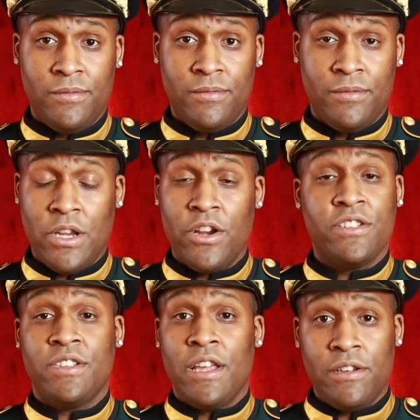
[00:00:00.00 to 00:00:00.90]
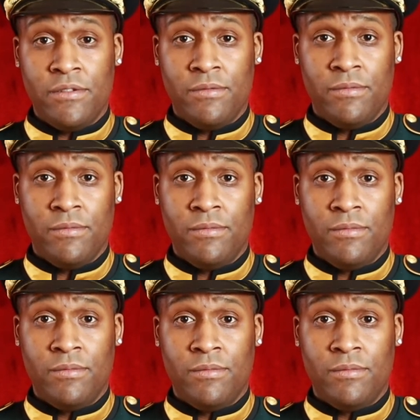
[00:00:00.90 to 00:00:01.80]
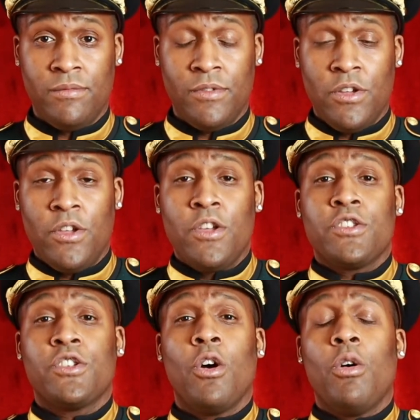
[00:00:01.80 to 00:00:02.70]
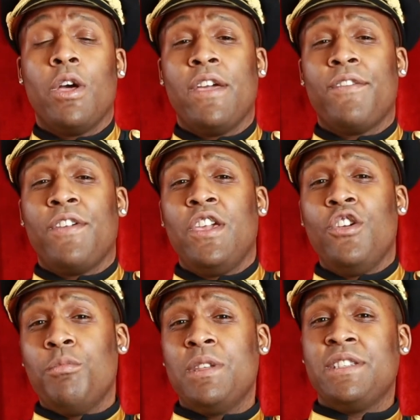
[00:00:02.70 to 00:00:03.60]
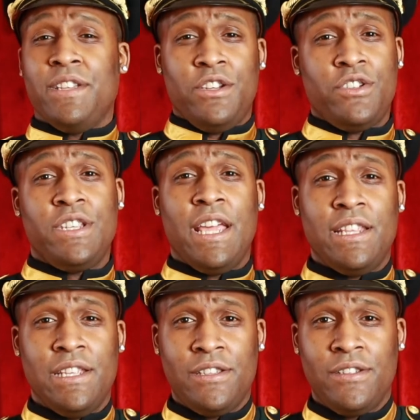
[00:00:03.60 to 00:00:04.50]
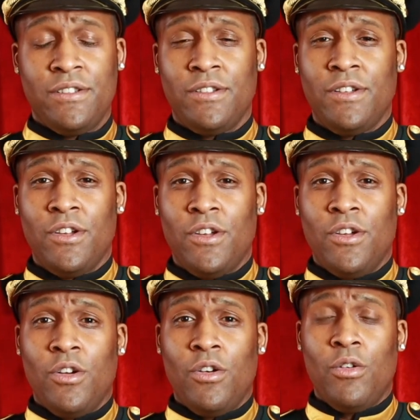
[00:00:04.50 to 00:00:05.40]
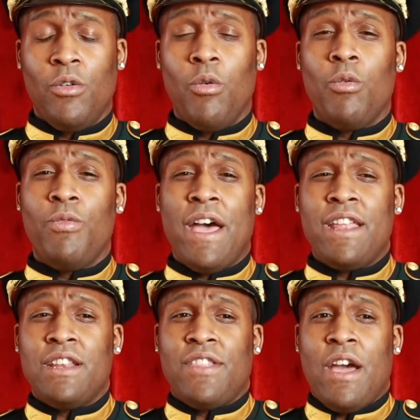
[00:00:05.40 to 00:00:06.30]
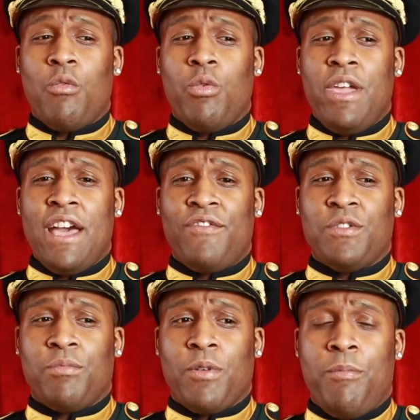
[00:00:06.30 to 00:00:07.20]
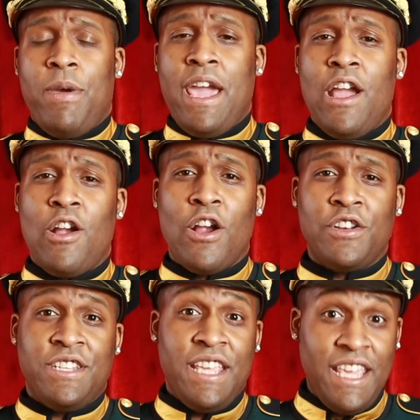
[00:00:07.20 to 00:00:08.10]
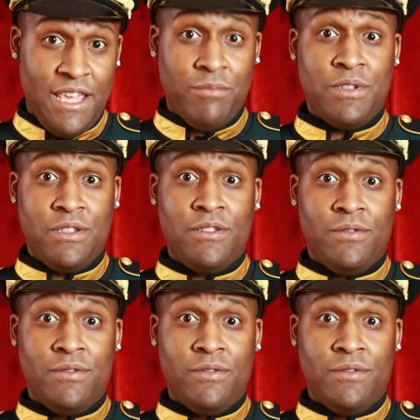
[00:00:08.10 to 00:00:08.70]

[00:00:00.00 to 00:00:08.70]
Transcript: There is none. So if humans understand this, that we have to prepare our teams